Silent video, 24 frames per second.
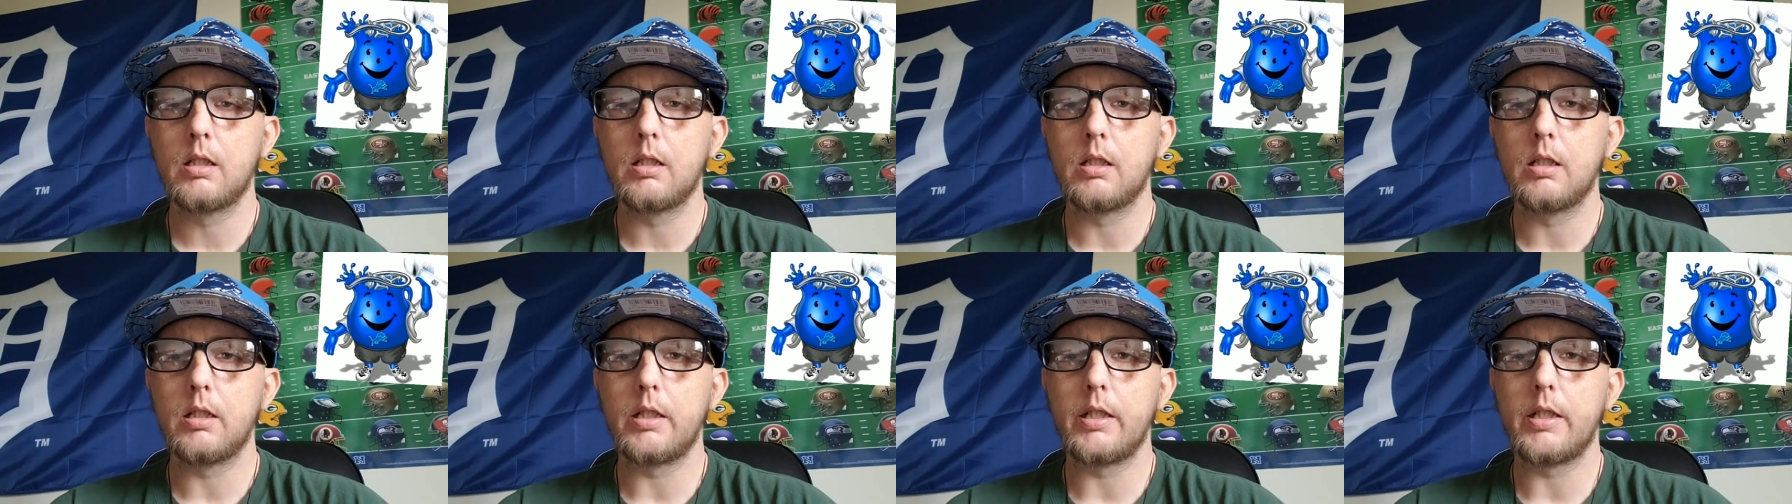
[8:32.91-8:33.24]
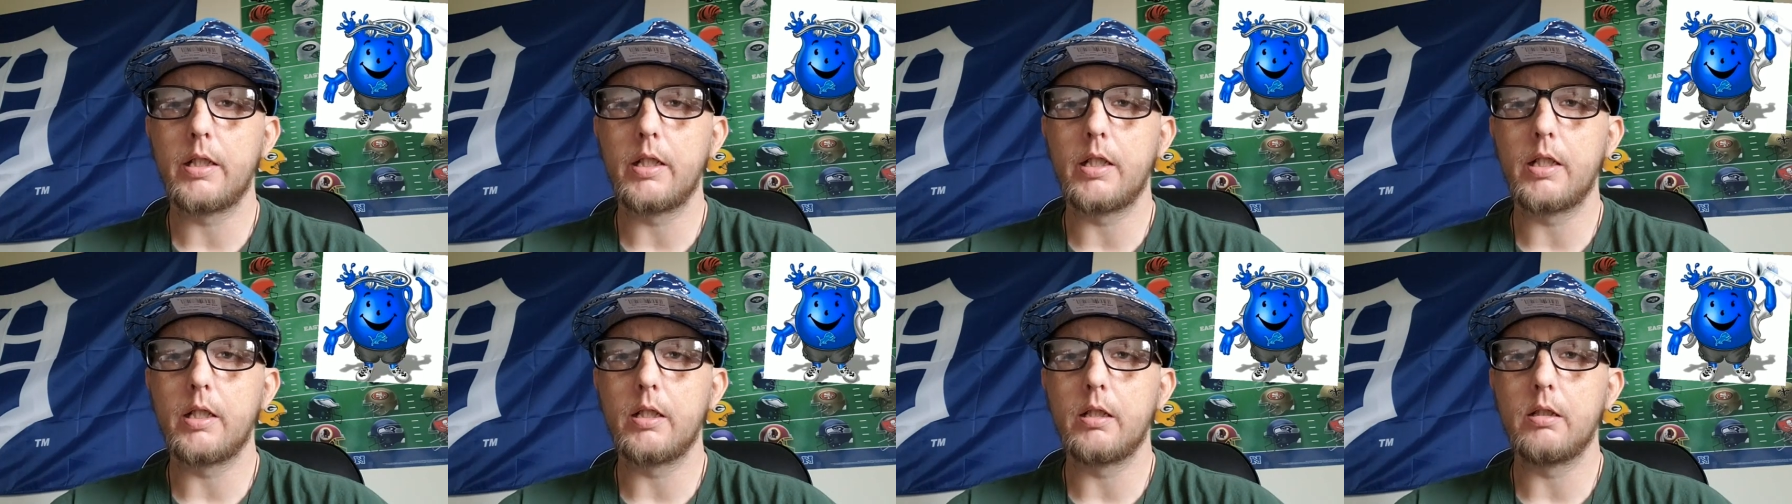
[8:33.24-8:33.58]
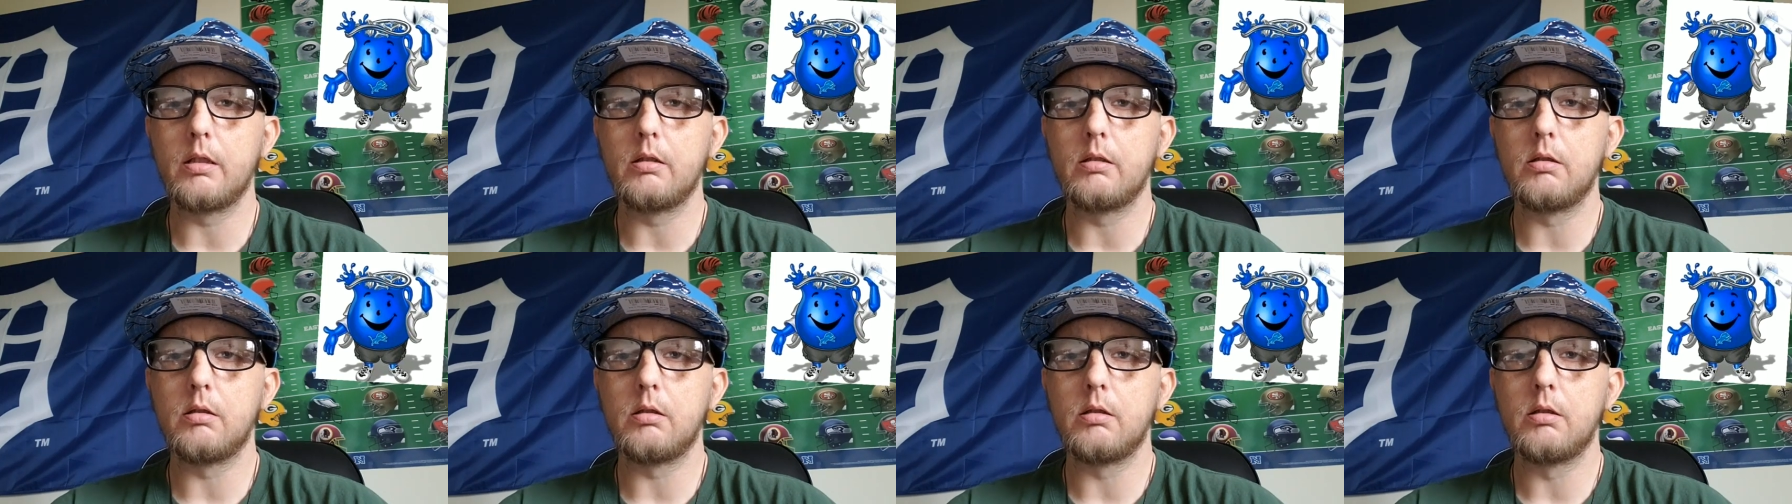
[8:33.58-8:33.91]

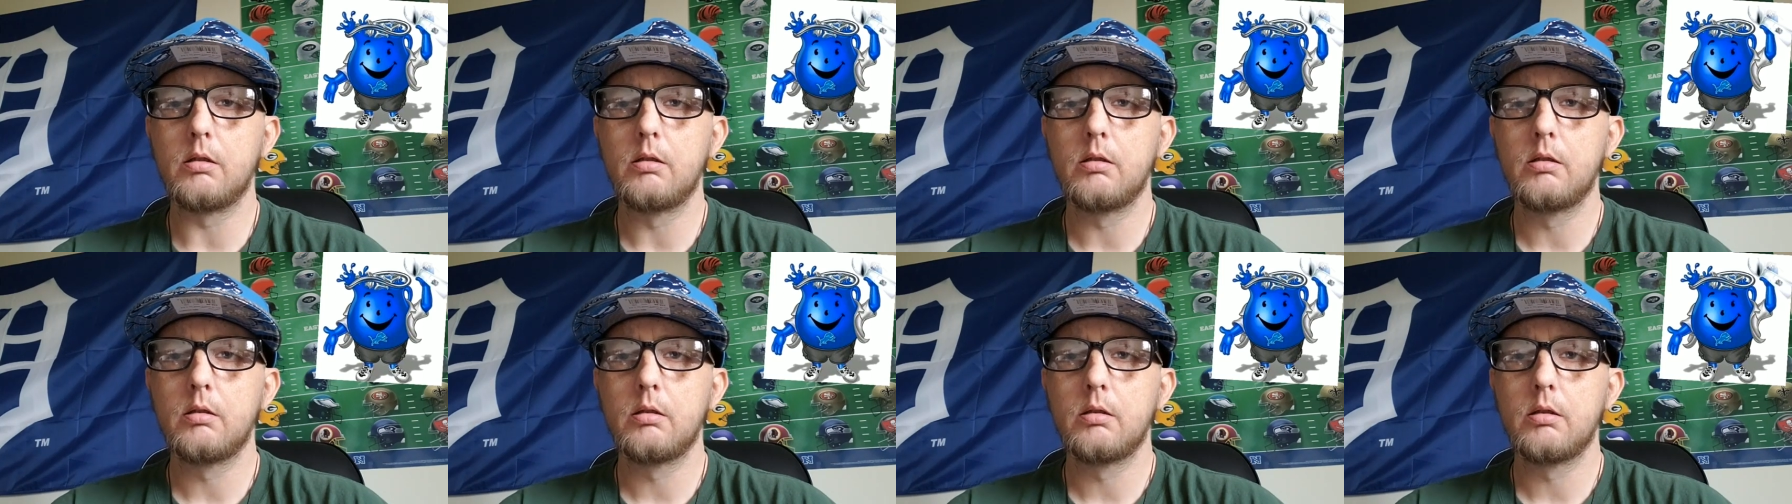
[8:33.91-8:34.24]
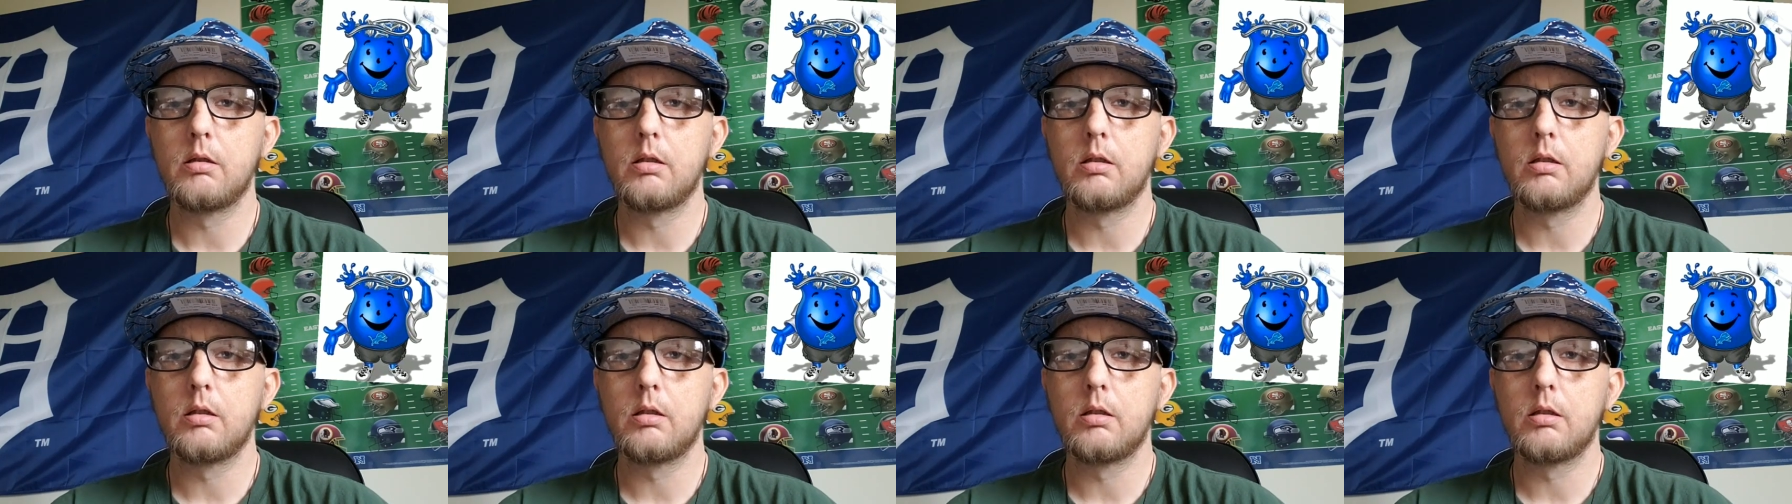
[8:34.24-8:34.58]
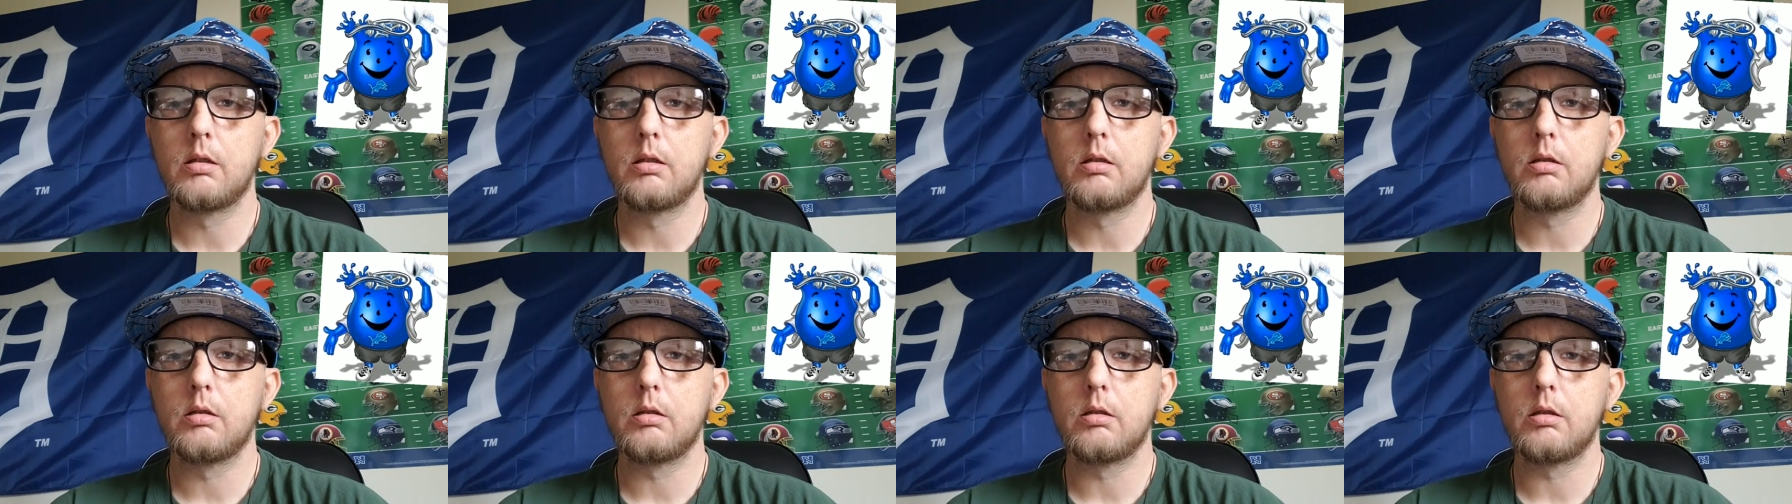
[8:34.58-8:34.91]
and
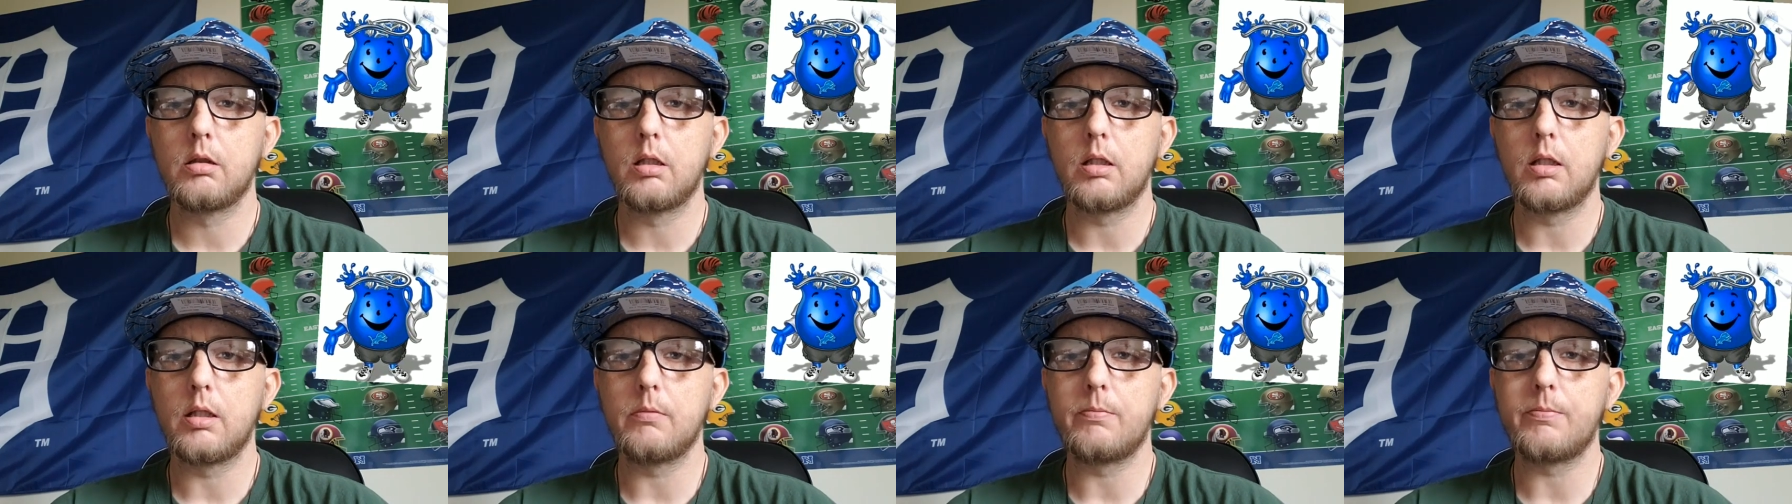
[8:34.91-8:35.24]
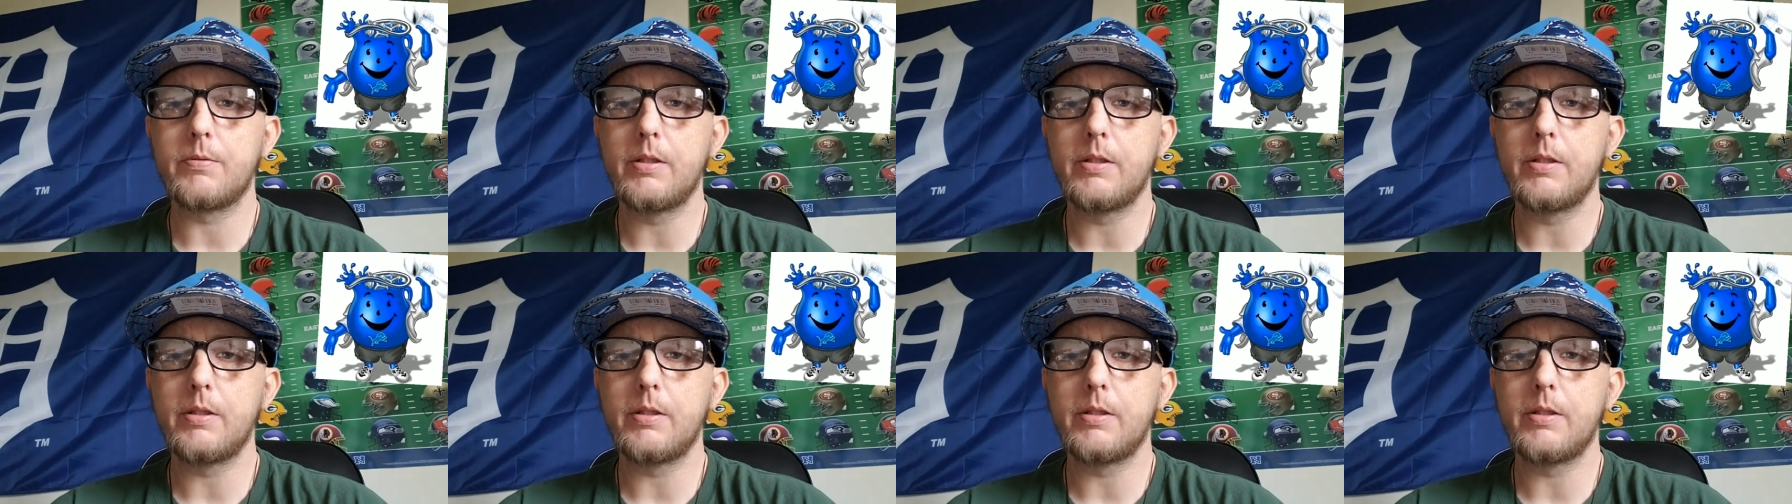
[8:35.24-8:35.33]
if